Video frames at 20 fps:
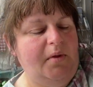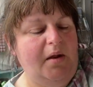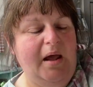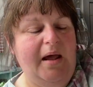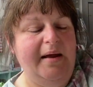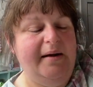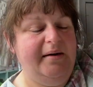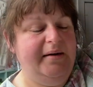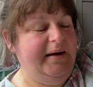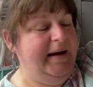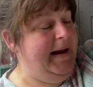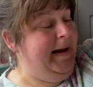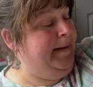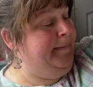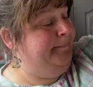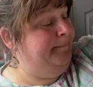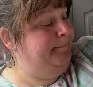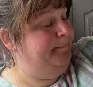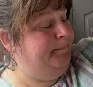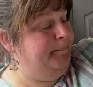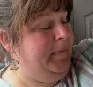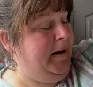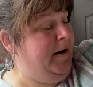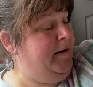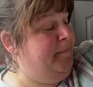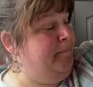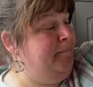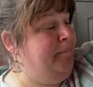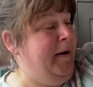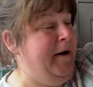And yeah, per
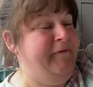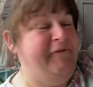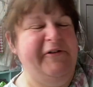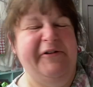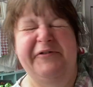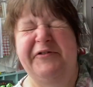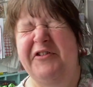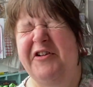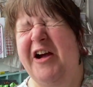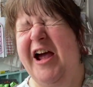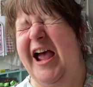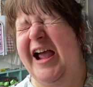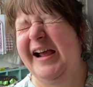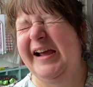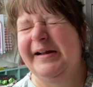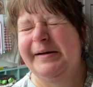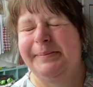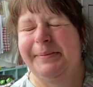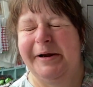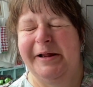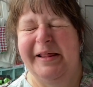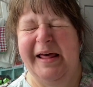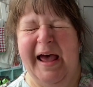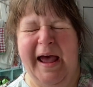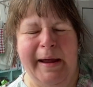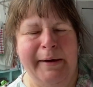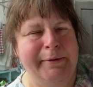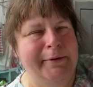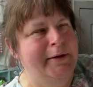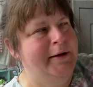perfect for hanging about the
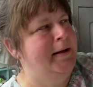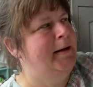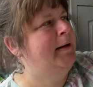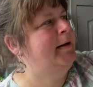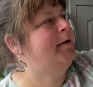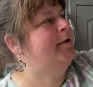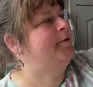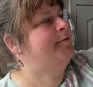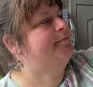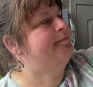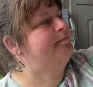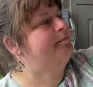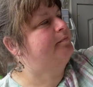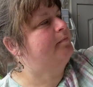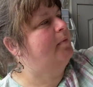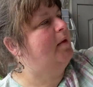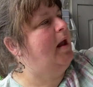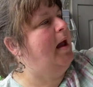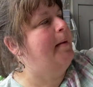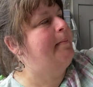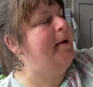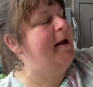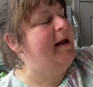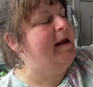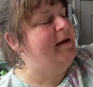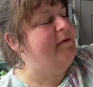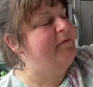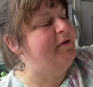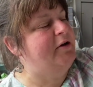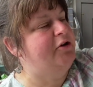house. I might
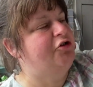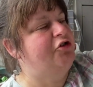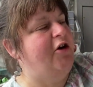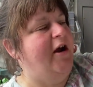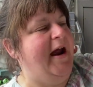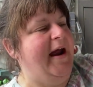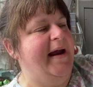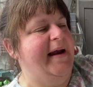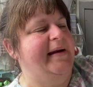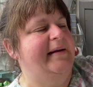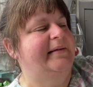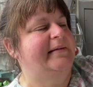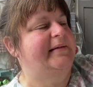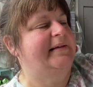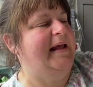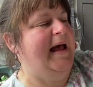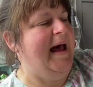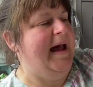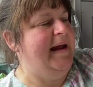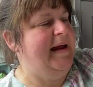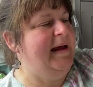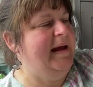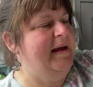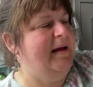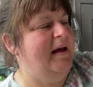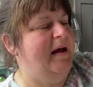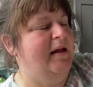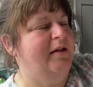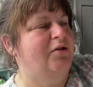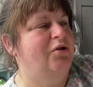even try and dye it.
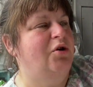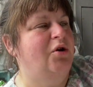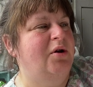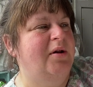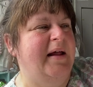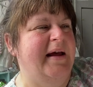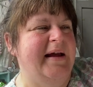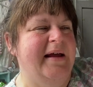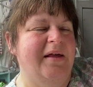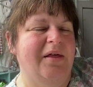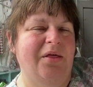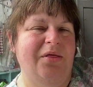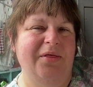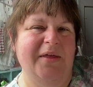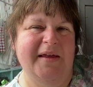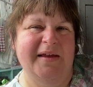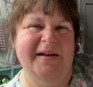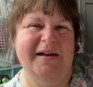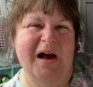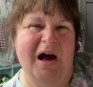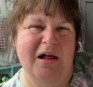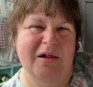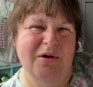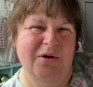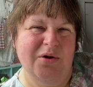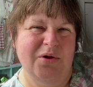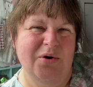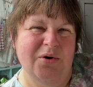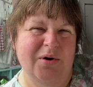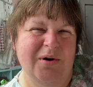I do like this
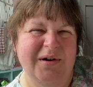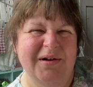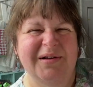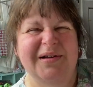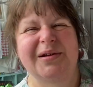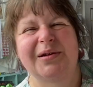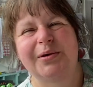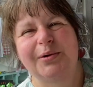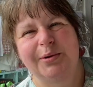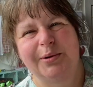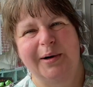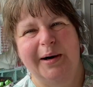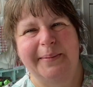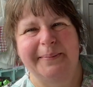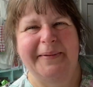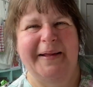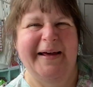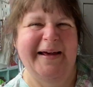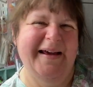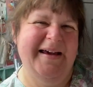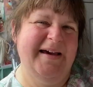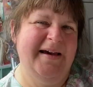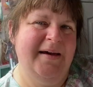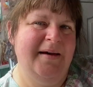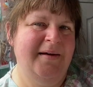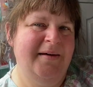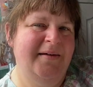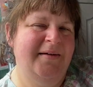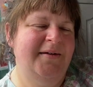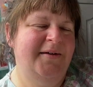colour though, so I'm like,
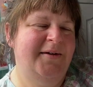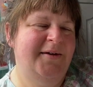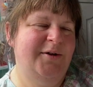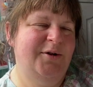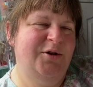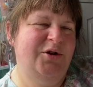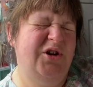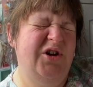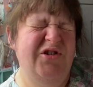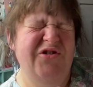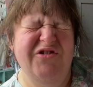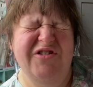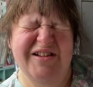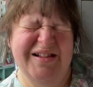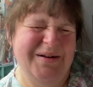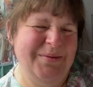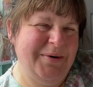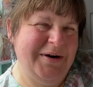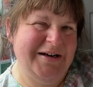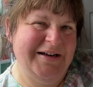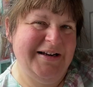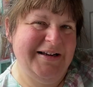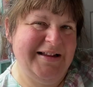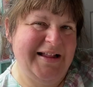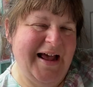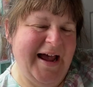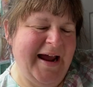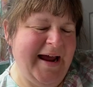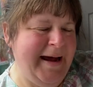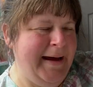do I really want to
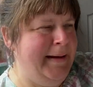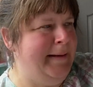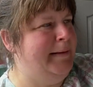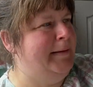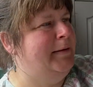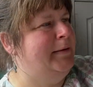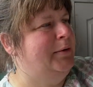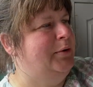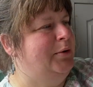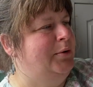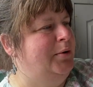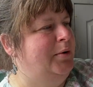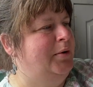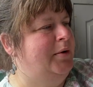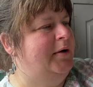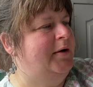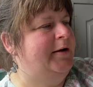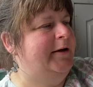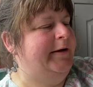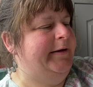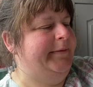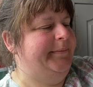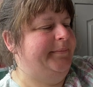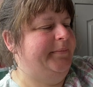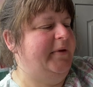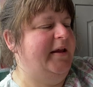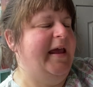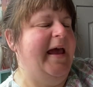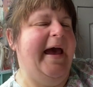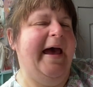dye it? So
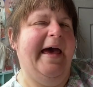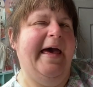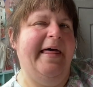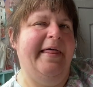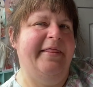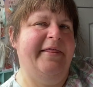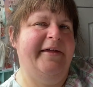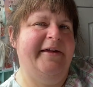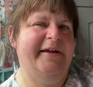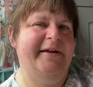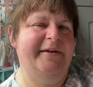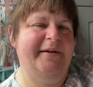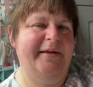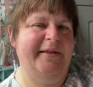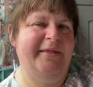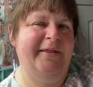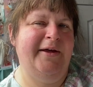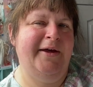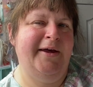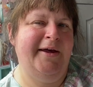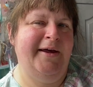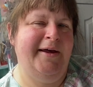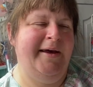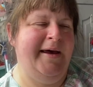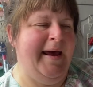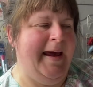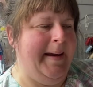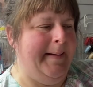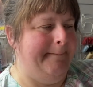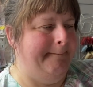yeah, the the
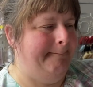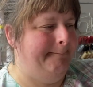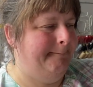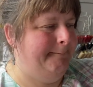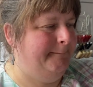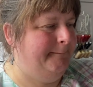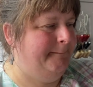um,